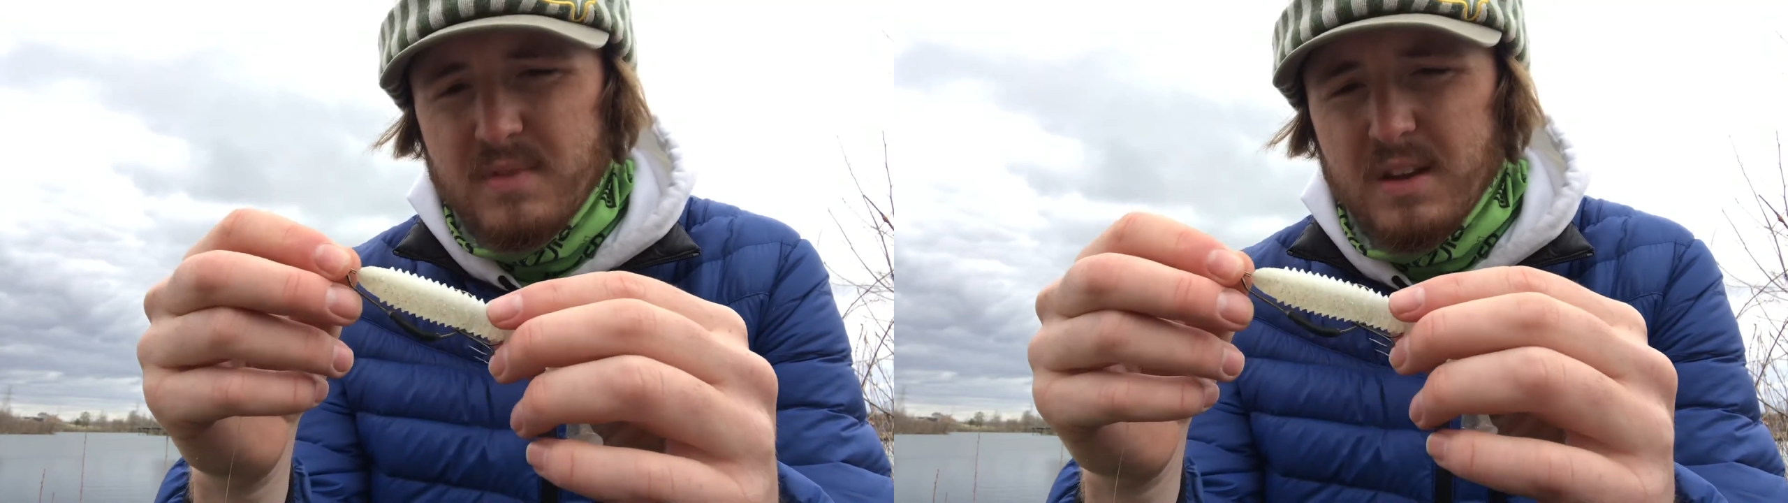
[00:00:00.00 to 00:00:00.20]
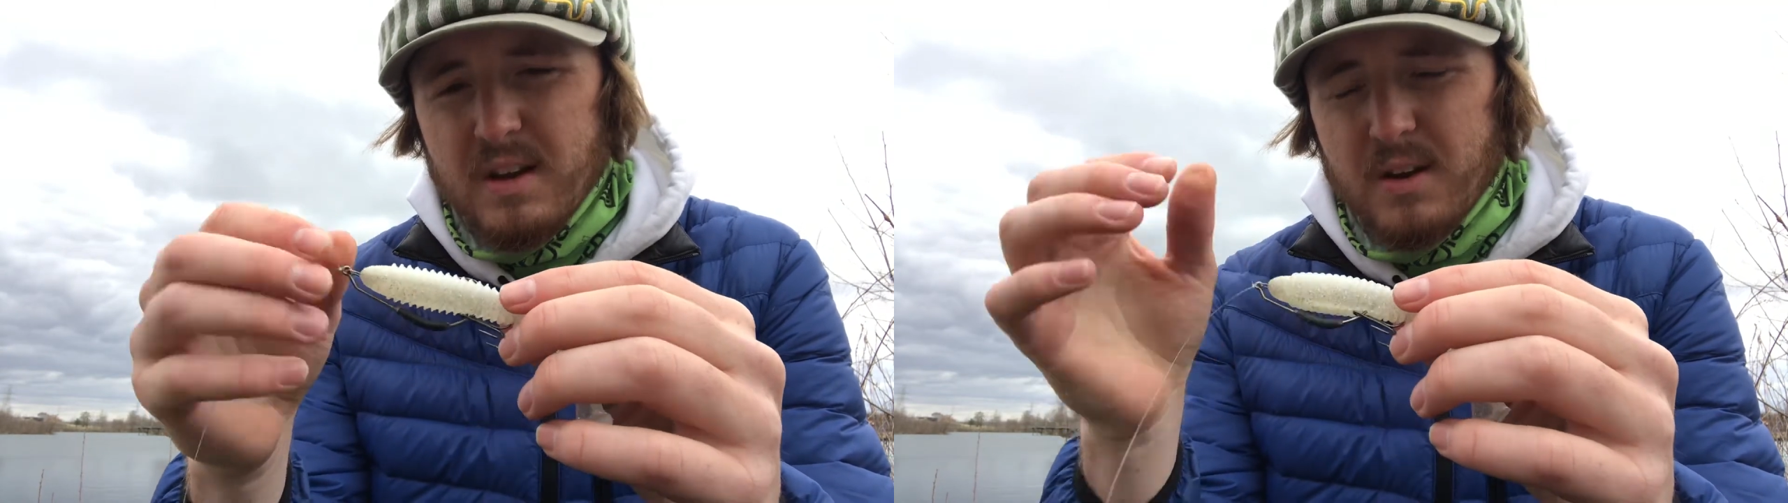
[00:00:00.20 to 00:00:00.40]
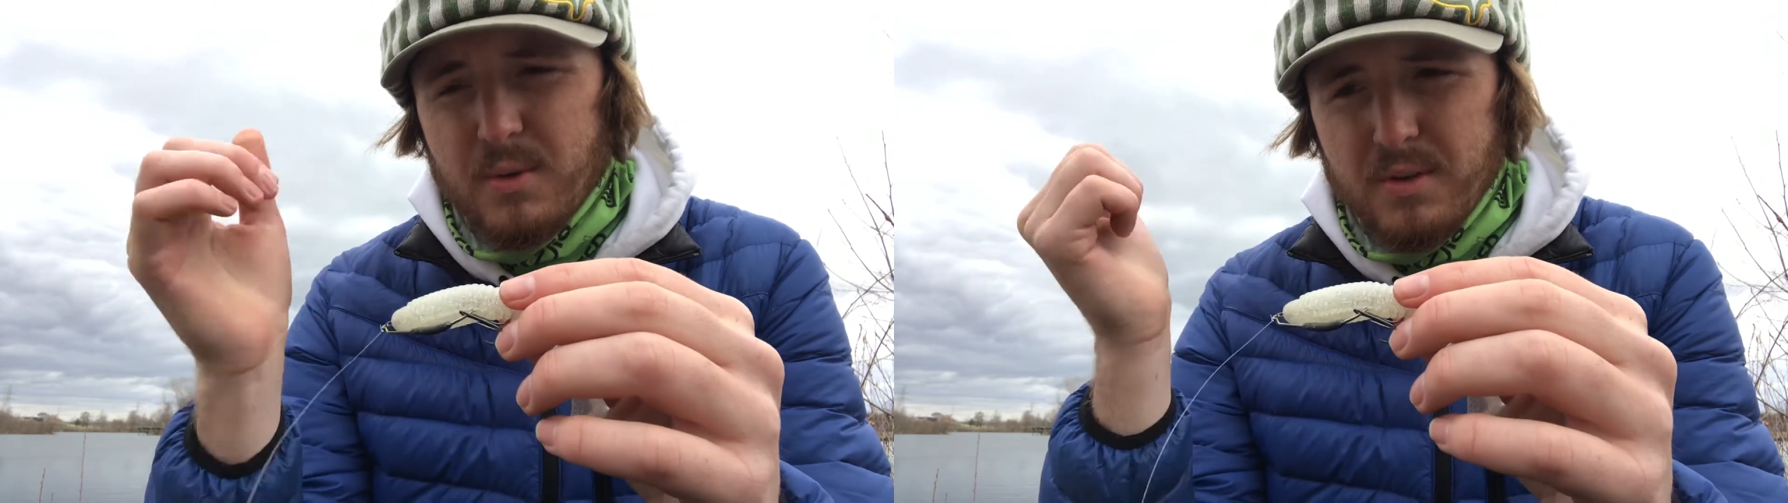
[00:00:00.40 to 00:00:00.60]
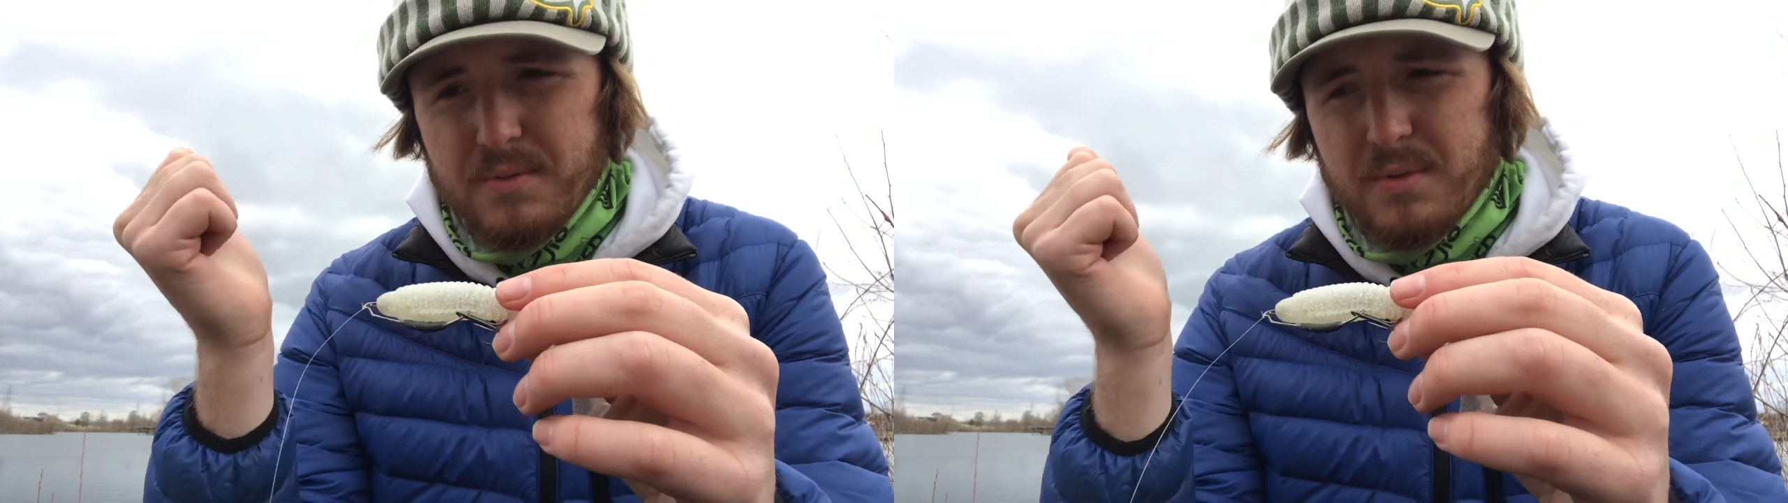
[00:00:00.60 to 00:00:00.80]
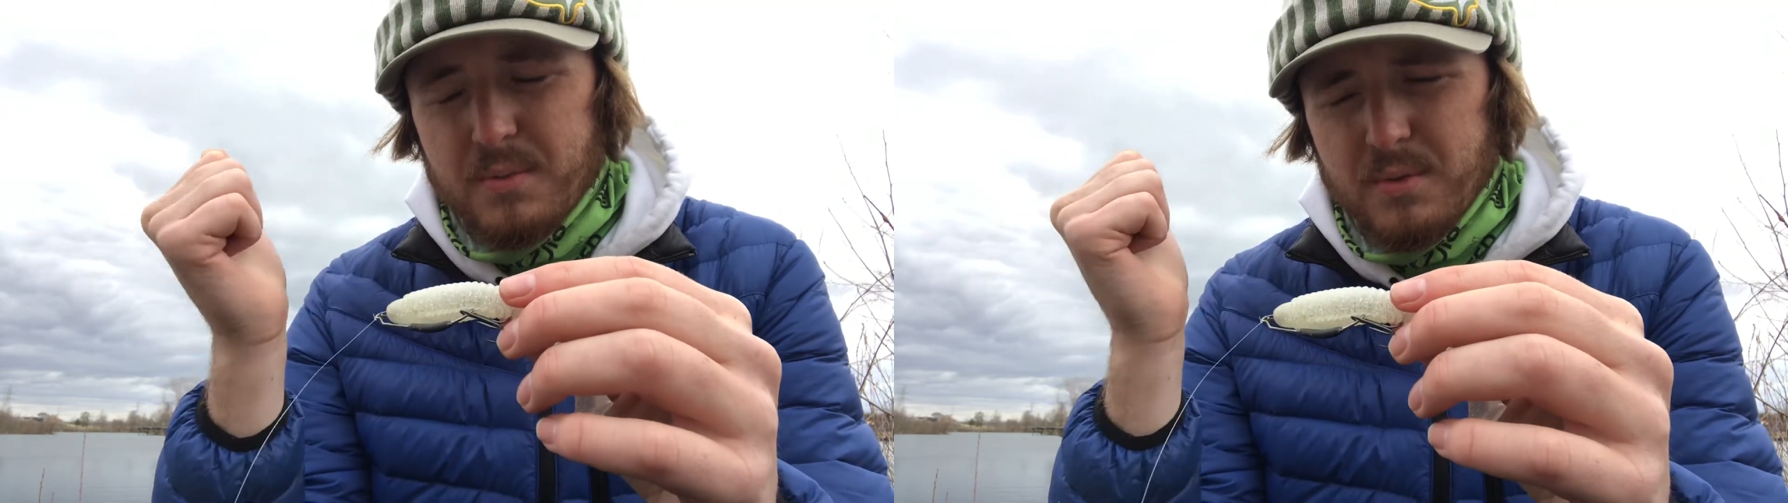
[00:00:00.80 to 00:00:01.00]
One of
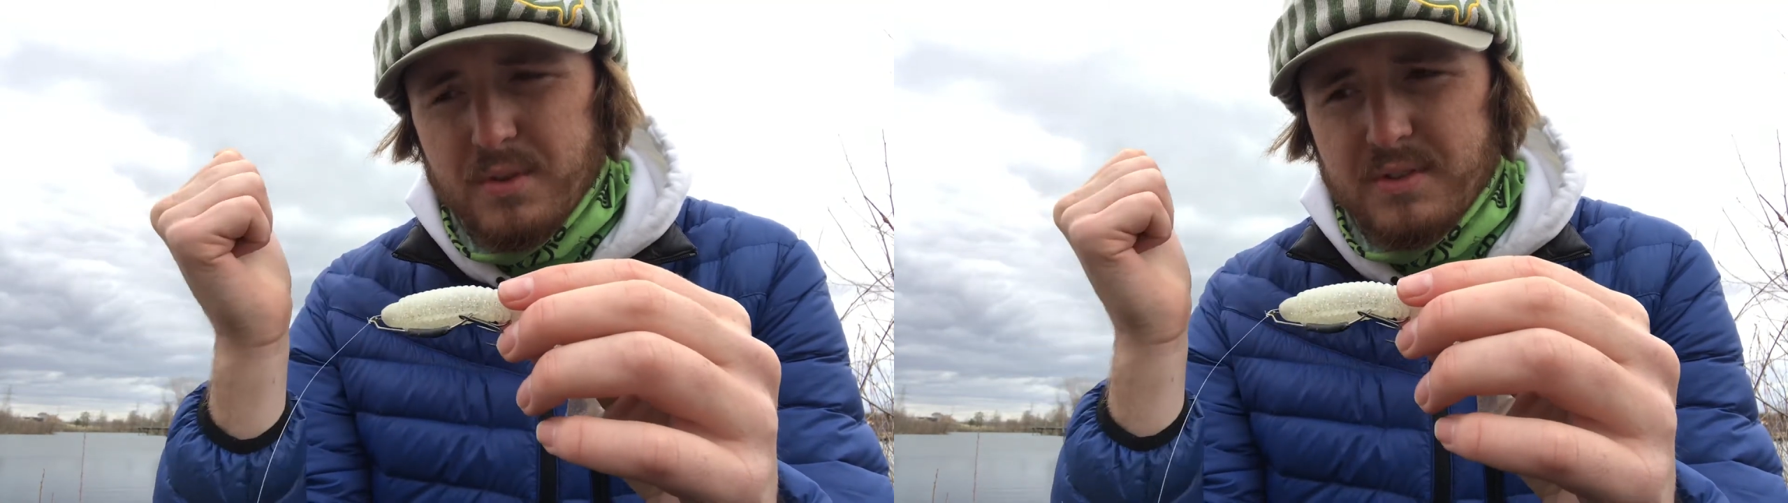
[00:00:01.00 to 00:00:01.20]
the